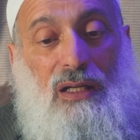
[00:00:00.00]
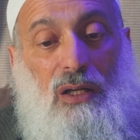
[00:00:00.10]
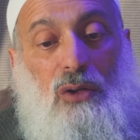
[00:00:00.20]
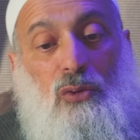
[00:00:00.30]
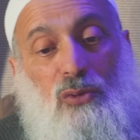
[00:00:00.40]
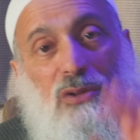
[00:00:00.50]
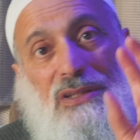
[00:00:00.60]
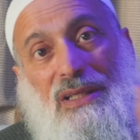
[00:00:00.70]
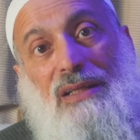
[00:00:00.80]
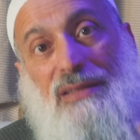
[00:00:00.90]
who
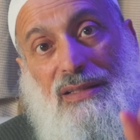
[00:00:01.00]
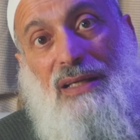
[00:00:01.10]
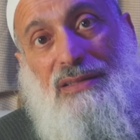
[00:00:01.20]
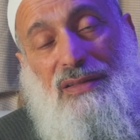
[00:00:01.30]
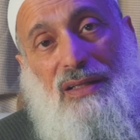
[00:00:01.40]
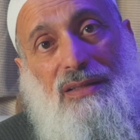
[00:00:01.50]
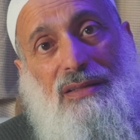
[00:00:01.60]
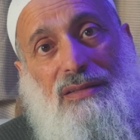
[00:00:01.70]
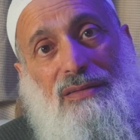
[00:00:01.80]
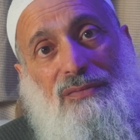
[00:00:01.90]
still says
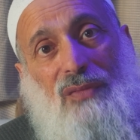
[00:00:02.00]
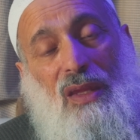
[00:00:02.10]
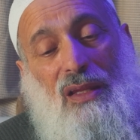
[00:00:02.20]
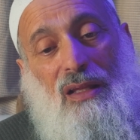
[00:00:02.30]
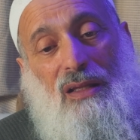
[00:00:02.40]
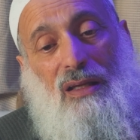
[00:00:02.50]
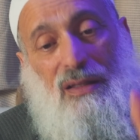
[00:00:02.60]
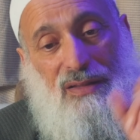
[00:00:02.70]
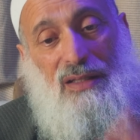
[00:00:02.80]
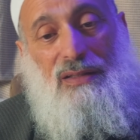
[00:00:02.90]
this,
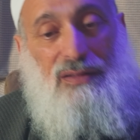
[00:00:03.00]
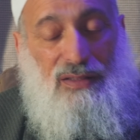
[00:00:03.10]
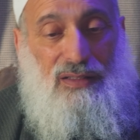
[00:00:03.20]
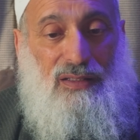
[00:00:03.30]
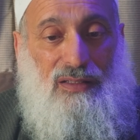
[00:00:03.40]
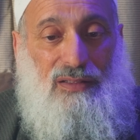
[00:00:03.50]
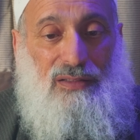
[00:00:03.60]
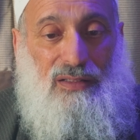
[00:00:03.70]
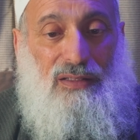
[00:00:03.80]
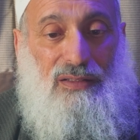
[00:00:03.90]
then
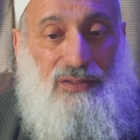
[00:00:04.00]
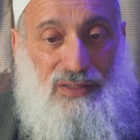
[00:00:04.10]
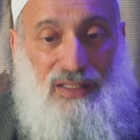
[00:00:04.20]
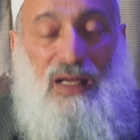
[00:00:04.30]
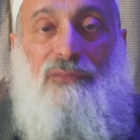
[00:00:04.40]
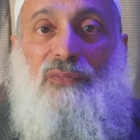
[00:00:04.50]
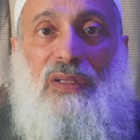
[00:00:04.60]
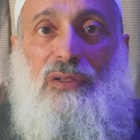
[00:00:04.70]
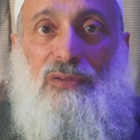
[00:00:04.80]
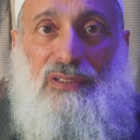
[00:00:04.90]
you're going to have
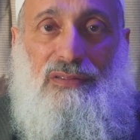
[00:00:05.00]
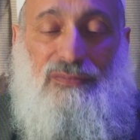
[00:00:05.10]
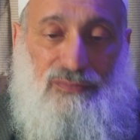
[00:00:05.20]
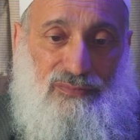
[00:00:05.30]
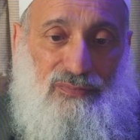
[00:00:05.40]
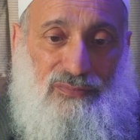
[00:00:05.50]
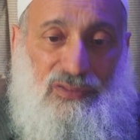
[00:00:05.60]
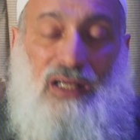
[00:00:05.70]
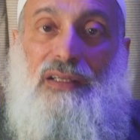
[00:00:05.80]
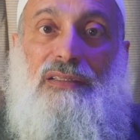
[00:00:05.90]
videos
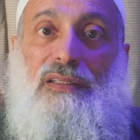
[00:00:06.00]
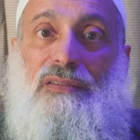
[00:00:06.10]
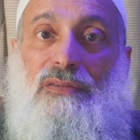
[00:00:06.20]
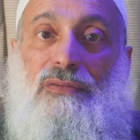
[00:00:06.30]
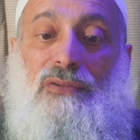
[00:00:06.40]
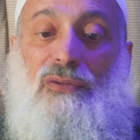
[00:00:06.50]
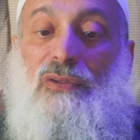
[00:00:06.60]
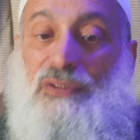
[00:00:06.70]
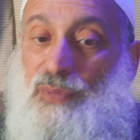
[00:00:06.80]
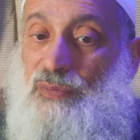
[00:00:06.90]
targeted to
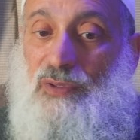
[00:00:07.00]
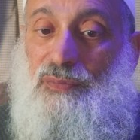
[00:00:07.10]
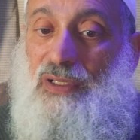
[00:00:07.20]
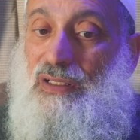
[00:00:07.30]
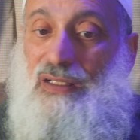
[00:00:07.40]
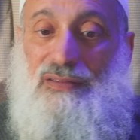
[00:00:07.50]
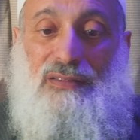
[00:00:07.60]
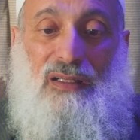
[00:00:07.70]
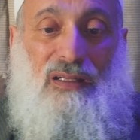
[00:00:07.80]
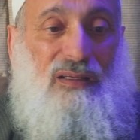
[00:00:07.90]
those people, because
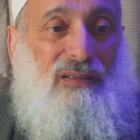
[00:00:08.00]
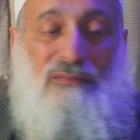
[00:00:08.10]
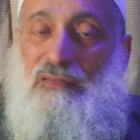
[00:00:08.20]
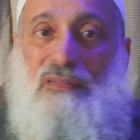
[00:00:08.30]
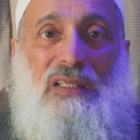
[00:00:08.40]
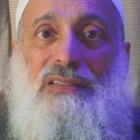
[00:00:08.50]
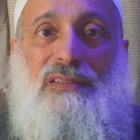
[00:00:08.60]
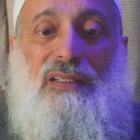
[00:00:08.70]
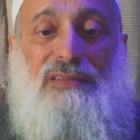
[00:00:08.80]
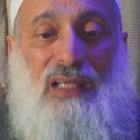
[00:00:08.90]
this
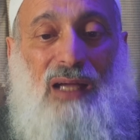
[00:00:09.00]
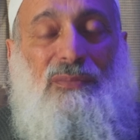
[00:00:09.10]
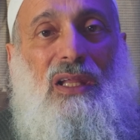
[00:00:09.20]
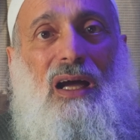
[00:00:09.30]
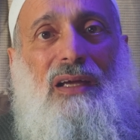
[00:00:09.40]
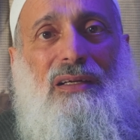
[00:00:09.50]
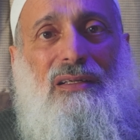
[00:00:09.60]
is a damn lie.